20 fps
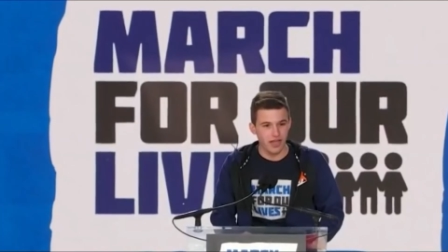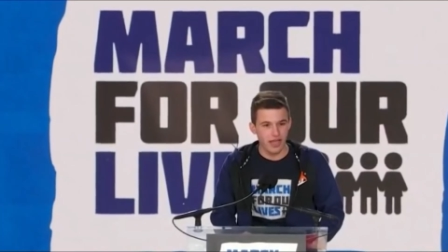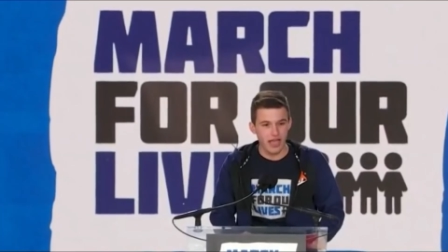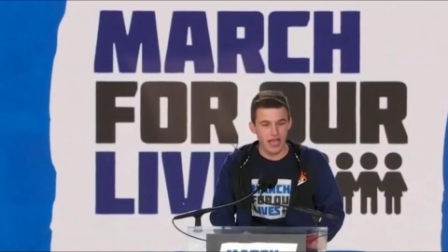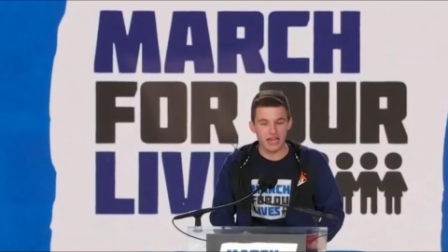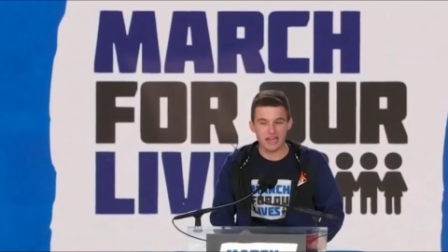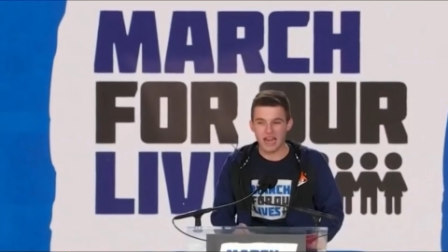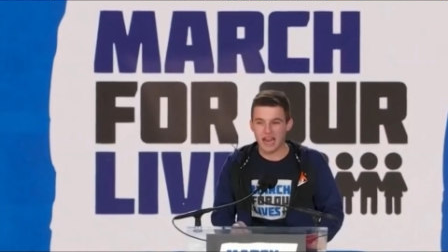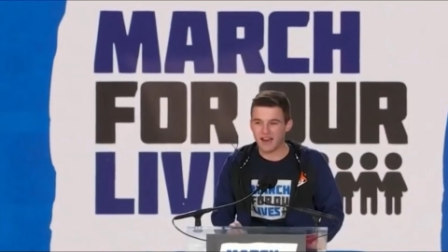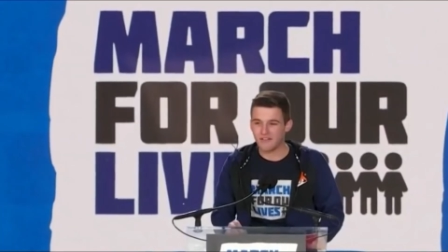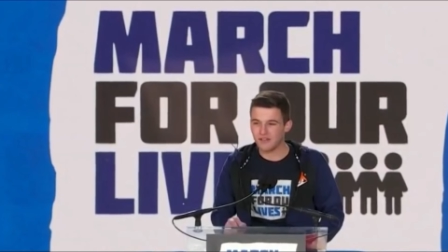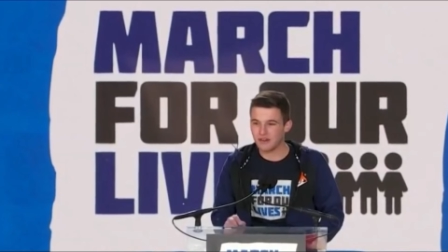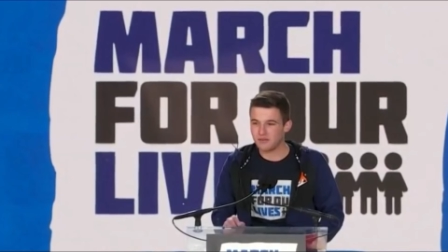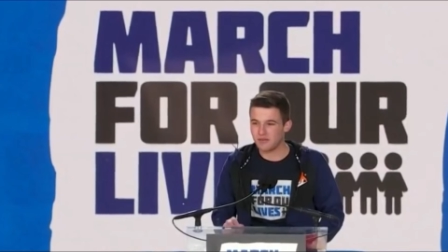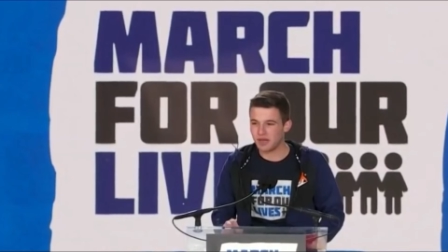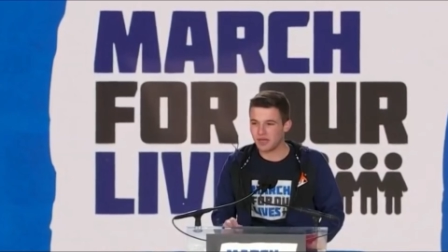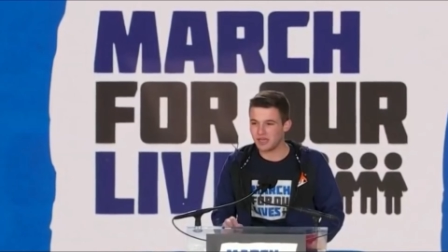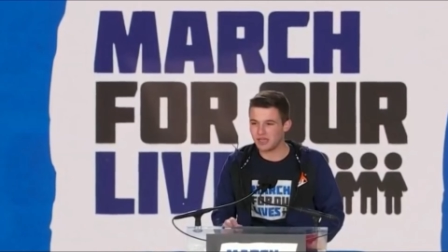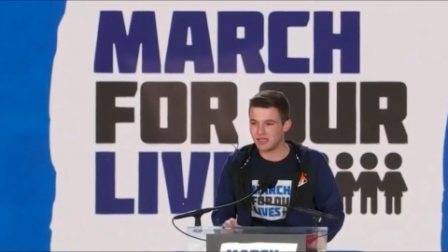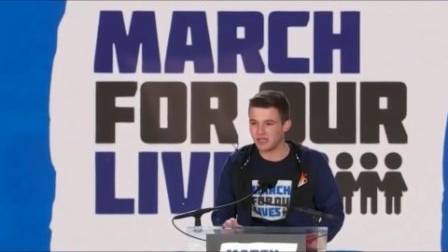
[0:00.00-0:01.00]
And
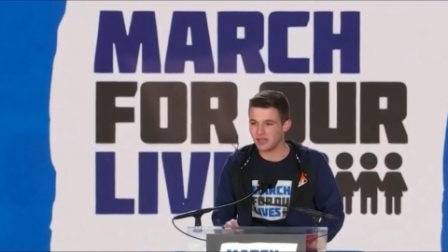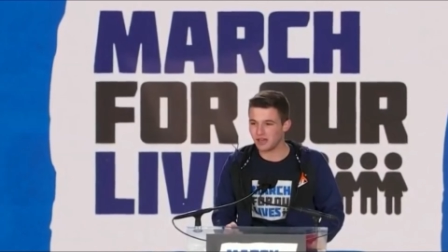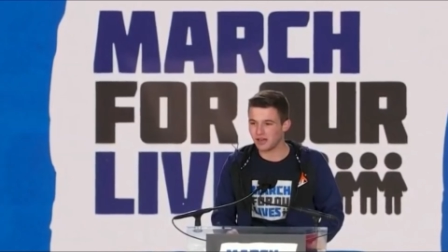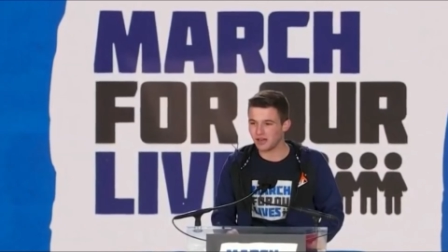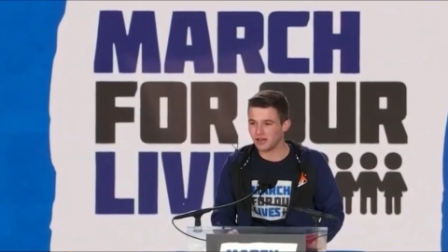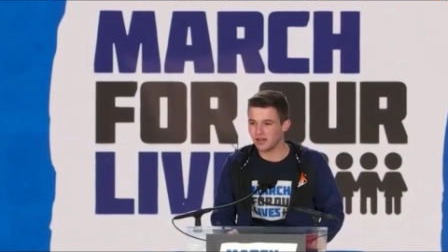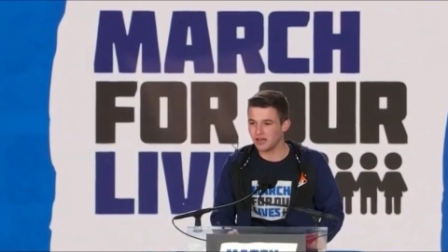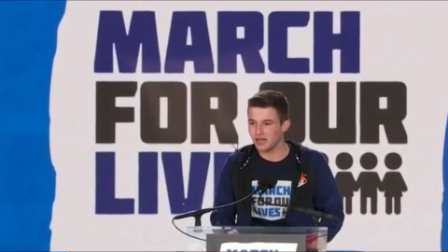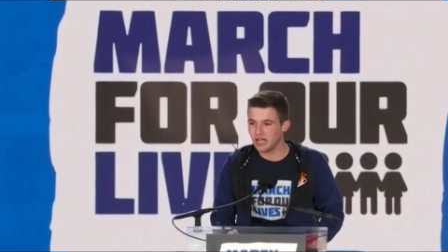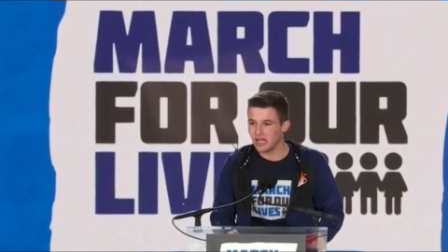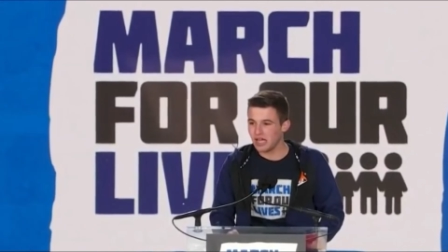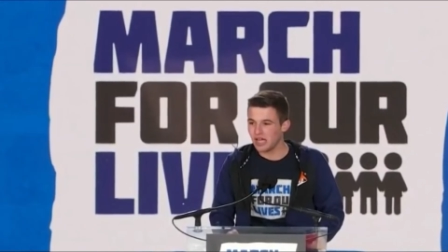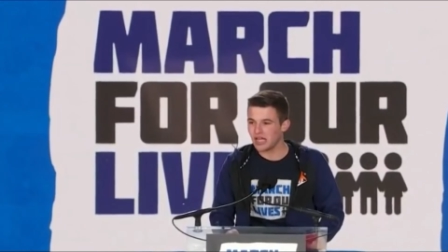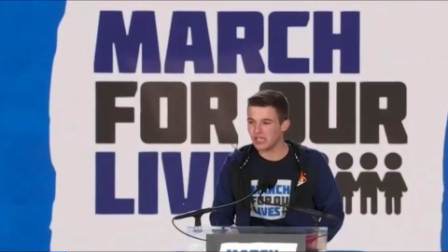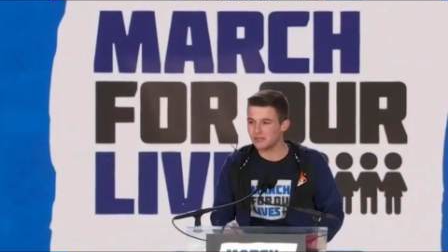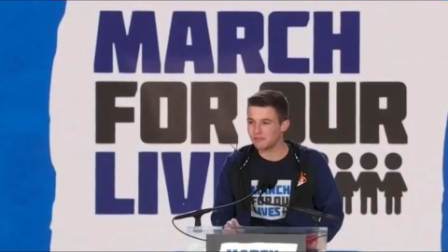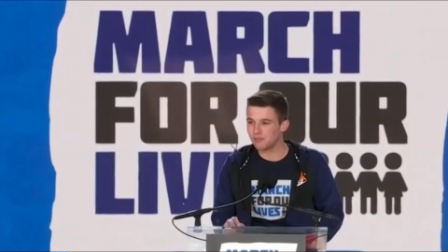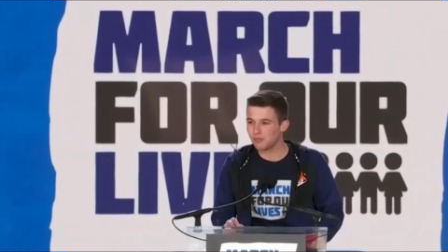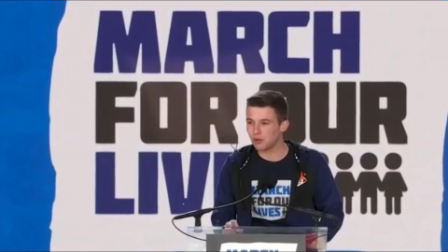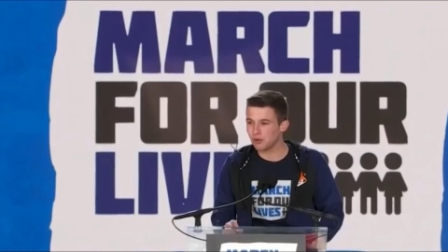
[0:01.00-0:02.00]
everybody here
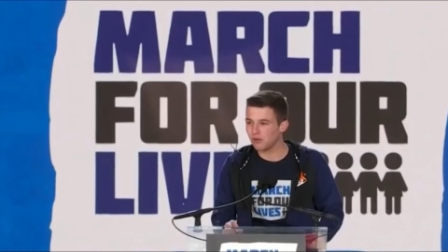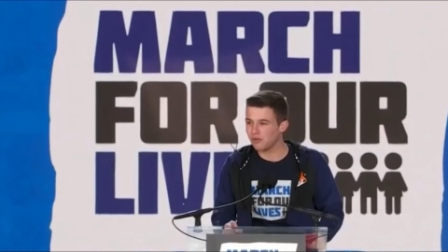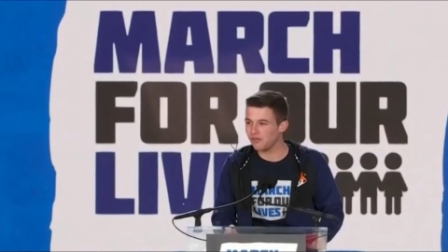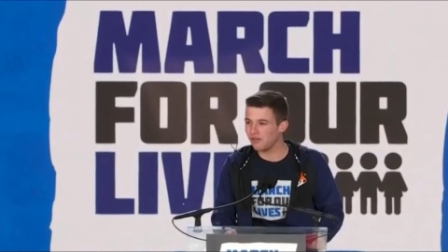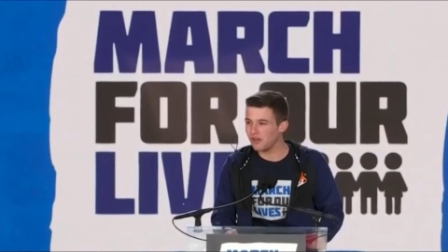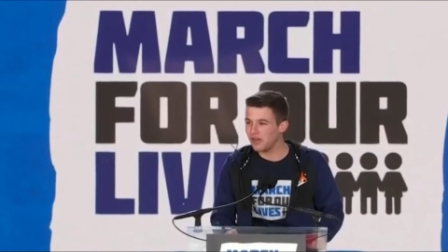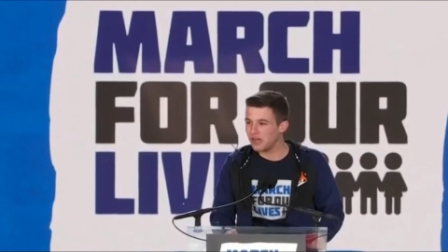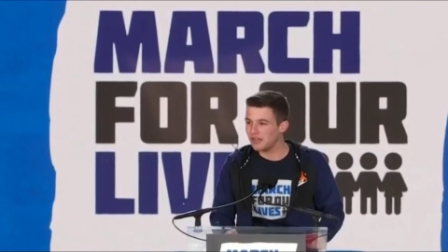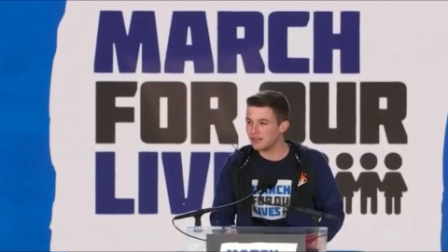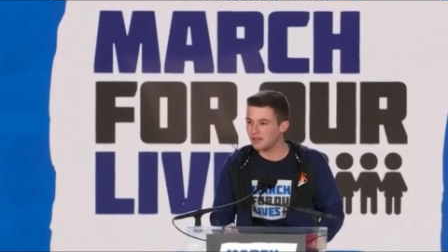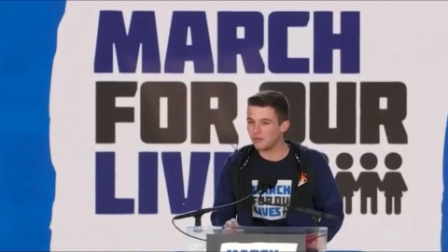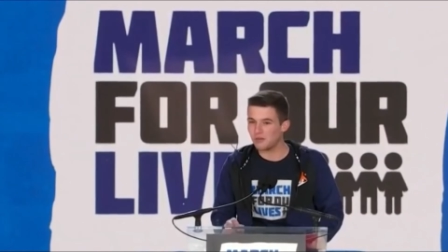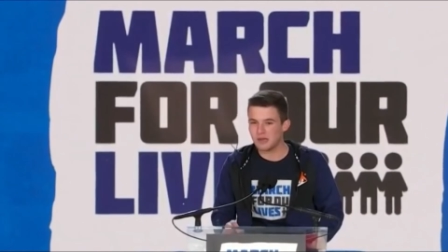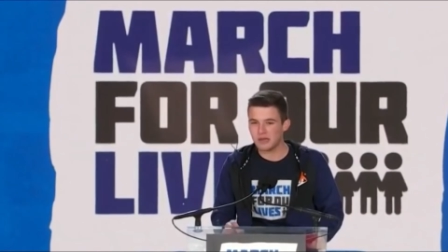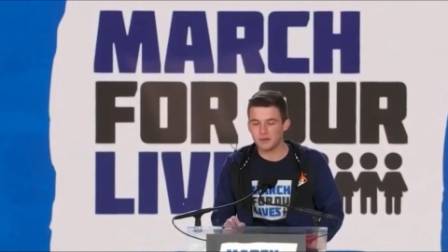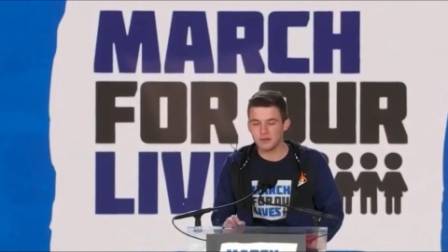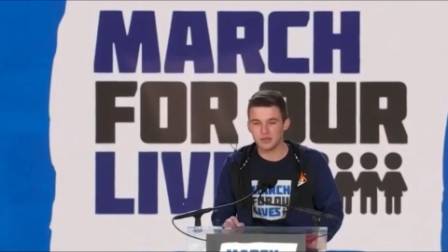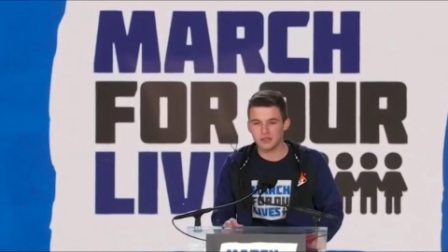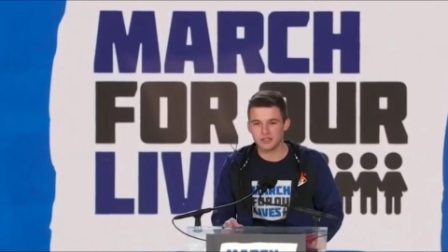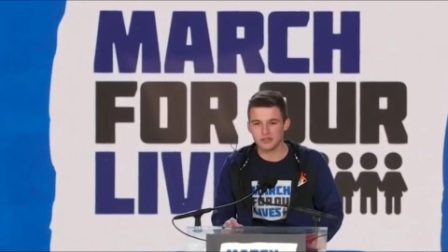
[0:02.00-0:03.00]
is proof that we
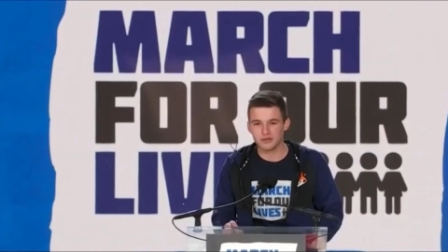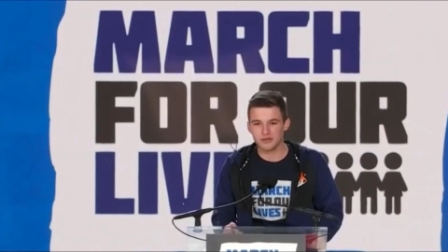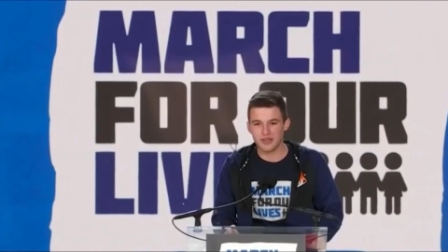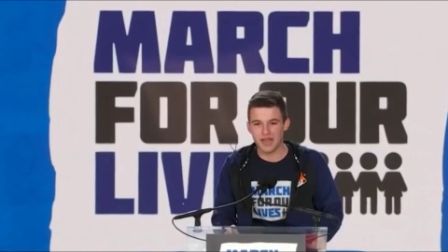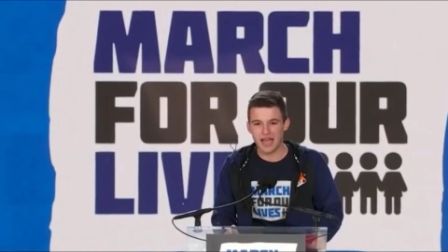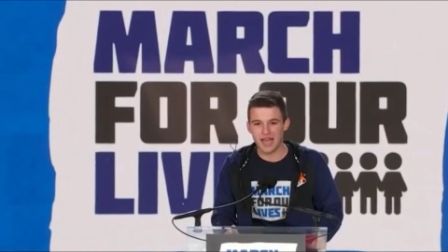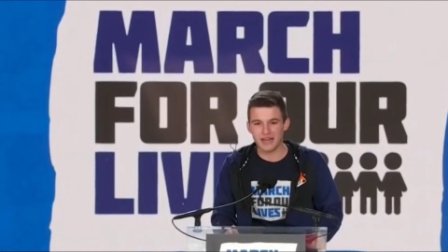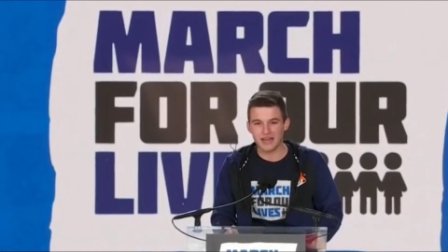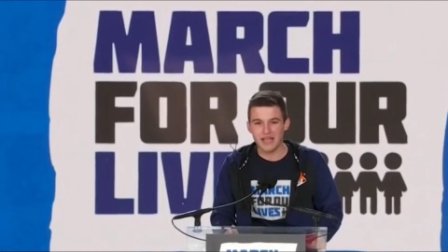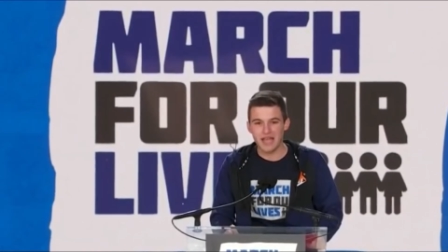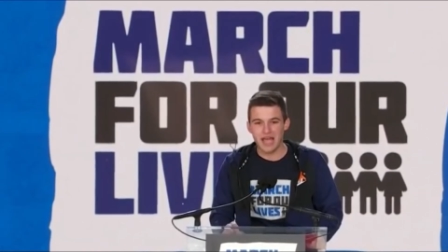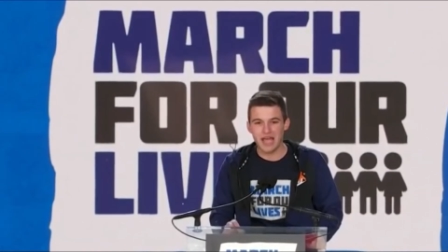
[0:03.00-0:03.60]
will do that,